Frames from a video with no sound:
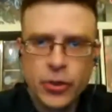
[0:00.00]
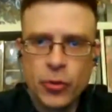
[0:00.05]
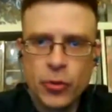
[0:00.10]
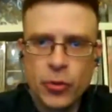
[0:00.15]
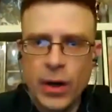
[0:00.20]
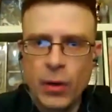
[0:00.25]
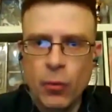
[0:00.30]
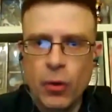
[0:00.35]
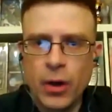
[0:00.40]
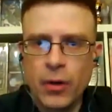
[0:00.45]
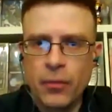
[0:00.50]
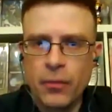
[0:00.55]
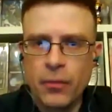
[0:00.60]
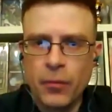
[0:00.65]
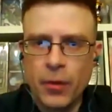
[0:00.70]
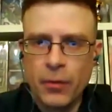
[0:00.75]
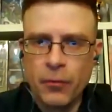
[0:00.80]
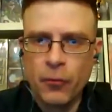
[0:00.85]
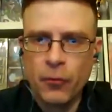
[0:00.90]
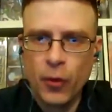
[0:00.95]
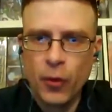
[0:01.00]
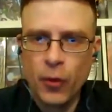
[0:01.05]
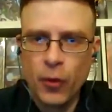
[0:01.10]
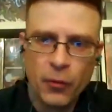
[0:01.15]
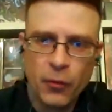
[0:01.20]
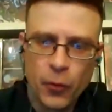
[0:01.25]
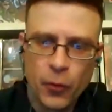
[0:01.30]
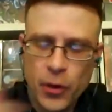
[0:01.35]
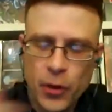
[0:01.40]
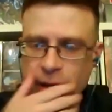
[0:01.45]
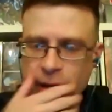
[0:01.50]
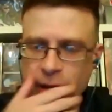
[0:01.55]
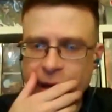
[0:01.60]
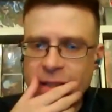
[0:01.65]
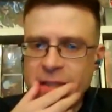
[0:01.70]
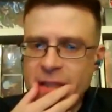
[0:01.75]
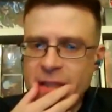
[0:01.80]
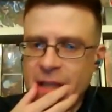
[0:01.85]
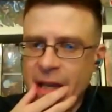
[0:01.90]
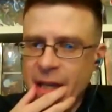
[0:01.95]
want? Well, before you get
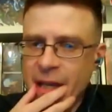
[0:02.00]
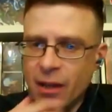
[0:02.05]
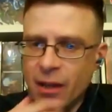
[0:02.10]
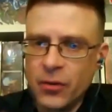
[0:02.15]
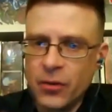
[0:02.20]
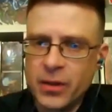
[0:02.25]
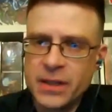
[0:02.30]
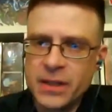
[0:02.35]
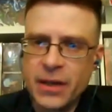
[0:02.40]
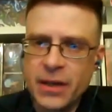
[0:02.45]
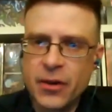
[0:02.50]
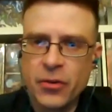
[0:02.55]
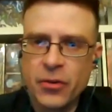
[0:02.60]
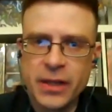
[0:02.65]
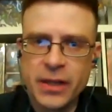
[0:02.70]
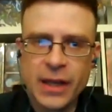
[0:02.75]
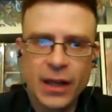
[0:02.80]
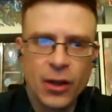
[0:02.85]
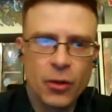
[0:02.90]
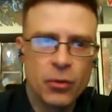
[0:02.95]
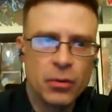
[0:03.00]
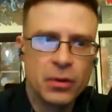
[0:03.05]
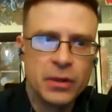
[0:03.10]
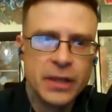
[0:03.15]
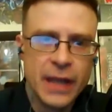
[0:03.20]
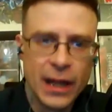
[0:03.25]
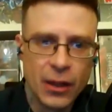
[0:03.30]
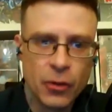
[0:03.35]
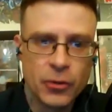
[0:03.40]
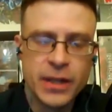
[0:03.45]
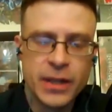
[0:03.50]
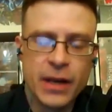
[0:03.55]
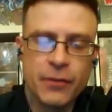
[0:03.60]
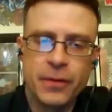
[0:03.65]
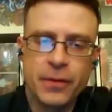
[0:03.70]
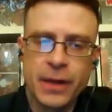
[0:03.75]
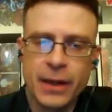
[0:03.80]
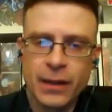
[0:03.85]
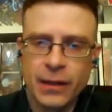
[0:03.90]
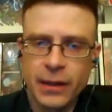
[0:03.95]
into that, Yellow, because I know Yellow
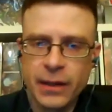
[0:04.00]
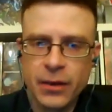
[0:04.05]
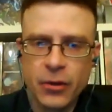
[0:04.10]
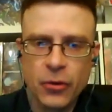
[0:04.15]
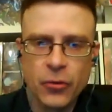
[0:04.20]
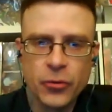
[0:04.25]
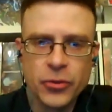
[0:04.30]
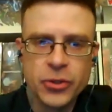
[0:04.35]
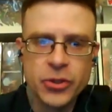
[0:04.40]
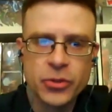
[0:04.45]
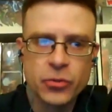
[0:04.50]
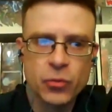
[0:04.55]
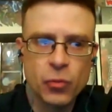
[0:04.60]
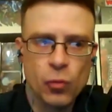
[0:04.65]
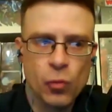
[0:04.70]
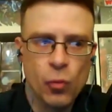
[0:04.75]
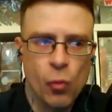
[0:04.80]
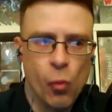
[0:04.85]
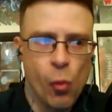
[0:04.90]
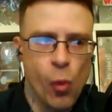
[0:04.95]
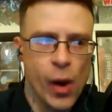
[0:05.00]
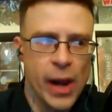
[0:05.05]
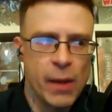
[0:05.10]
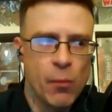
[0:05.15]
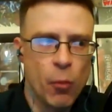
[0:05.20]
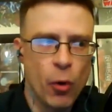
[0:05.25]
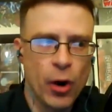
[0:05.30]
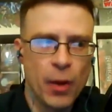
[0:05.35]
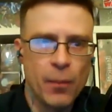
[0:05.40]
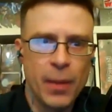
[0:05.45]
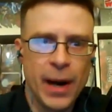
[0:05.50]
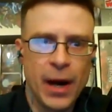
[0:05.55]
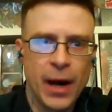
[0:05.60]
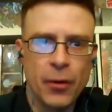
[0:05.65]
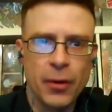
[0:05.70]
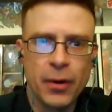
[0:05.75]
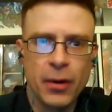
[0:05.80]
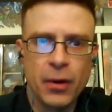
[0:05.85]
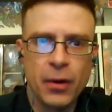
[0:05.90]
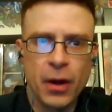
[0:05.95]
definitely knows way more
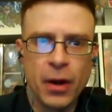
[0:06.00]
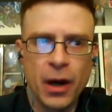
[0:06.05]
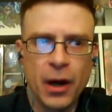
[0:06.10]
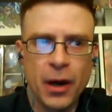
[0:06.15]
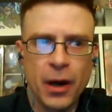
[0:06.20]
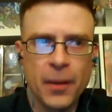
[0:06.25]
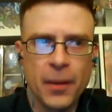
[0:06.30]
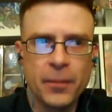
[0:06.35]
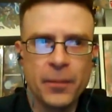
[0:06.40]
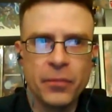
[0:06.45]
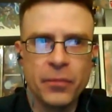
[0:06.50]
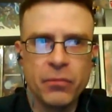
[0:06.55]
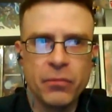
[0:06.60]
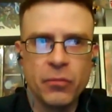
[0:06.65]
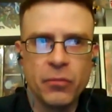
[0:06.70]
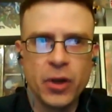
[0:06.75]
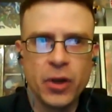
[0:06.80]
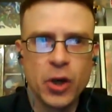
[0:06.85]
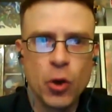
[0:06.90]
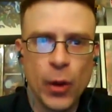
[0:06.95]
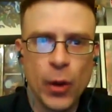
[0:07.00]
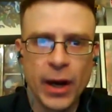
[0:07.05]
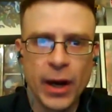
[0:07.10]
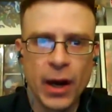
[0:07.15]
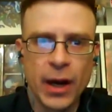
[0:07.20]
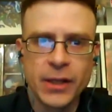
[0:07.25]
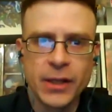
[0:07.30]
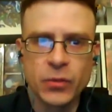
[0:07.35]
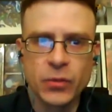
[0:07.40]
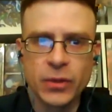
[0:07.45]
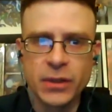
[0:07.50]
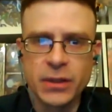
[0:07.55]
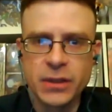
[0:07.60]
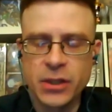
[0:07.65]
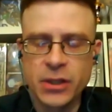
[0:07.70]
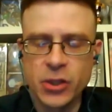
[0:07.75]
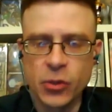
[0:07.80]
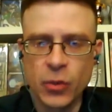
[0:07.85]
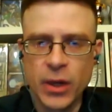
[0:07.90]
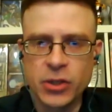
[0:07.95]
about the going-ons with the
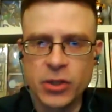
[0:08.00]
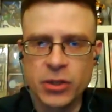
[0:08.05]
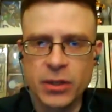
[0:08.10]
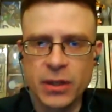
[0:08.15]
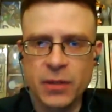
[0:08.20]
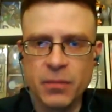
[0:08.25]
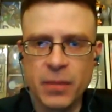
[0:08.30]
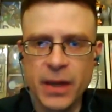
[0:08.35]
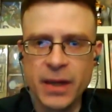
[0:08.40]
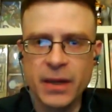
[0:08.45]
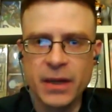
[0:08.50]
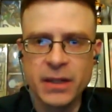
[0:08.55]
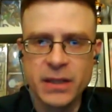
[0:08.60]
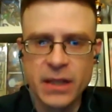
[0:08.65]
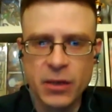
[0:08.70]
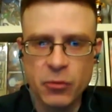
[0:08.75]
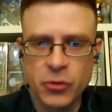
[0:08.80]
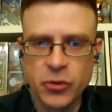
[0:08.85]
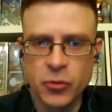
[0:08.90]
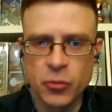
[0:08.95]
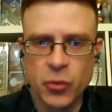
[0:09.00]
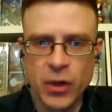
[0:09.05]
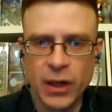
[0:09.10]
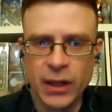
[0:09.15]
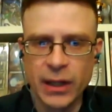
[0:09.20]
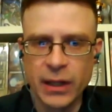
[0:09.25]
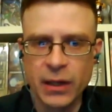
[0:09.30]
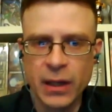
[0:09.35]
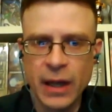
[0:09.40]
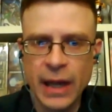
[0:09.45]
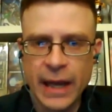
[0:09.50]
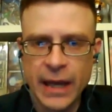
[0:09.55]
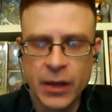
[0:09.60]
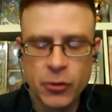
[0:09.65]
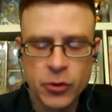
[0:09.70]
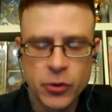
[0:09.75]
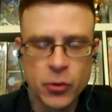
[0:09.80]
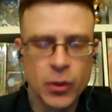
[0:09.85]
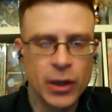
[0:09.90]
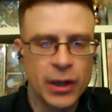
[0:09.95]
situation than me, because he was really
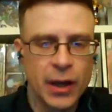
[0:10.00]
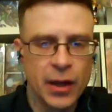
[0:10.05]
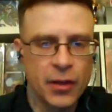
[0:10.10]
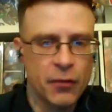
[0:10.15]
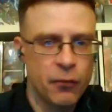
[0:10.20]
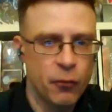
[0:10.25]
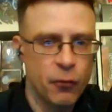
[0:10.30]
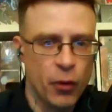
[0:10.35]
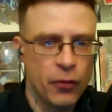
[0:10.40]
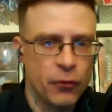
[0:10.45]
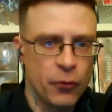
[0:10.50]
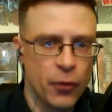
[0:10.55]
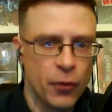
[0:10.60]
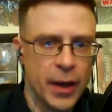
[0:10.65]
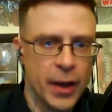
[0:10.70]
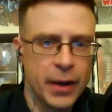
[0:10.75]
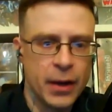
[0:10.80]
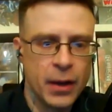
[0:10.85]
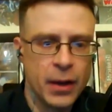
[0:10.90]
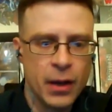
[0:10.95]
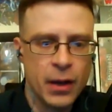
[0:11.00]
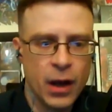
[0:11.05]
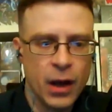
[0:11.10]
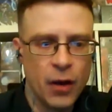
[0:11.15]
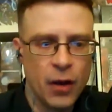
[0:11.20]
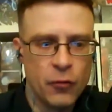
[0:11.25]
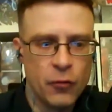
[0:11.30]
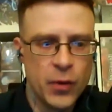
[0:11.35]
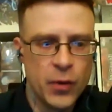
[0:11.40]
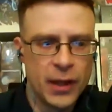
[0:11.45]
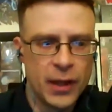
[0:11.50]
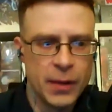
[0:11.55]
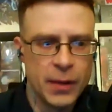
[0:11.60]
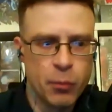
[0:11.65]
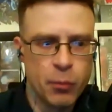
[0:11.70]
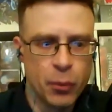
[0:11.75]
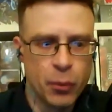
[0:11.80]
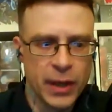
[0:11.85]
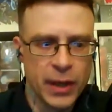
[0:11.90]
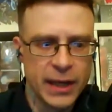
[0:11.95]
on the forefront of really
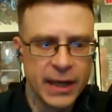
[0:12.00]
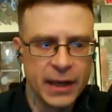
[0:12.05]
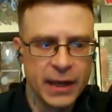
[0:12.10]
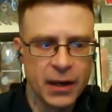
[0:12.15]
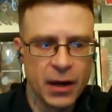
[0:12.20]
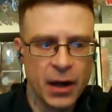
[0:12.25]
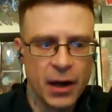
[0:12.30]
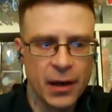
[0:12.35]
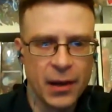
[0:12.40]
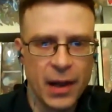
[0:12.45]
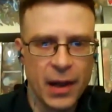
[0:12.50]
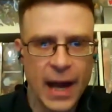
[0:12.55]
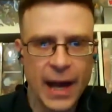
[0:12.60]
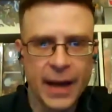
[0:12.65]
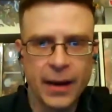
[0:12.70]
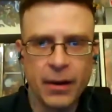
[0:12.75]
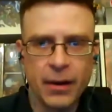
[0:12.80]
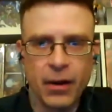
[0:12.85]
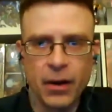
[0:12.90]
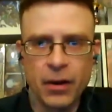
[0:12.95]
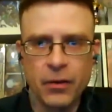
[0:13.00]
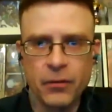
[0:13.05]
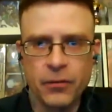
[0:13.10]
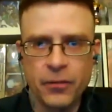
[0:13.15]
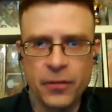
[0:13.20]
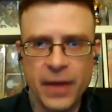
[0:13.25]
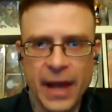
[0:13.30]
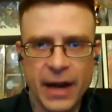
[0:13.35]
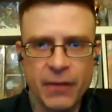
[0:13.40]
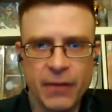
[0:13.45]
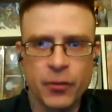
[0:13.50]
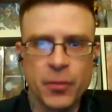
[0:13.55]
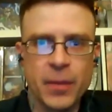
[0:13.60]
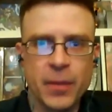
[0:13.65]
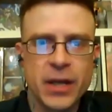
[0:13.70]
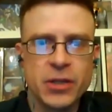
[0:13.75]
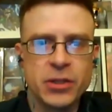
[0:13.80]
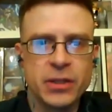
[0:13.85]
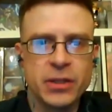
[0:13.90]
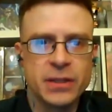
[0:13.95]
bringing a lot of that
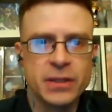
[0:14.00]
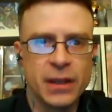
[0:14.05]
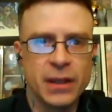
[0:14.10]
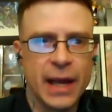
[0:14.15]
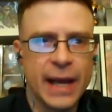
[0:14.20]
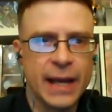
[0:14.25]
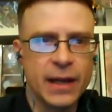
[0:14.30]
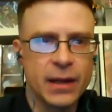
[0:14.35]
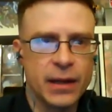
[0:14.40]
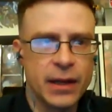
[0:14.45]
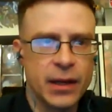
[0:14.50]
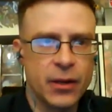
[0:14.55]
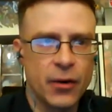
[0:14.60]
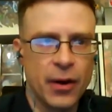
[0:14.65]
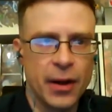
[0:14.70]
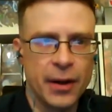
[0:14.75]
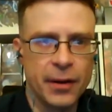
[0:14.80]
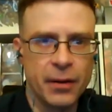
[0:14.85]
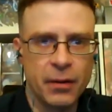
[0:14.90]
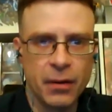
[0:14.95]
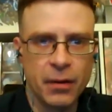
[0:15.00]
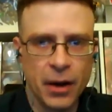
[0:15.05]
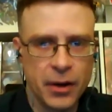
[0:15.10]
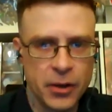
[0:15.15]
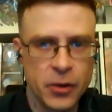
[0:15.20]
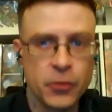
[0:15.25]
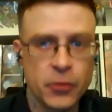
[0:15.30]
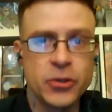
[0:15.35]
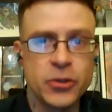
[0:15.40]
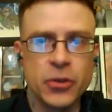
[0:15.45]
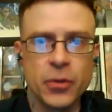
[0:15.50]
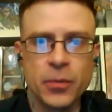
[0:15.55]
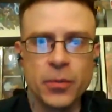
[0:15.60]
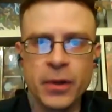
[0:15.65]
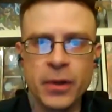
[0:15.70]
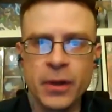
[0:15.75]
information to light here on YouTube.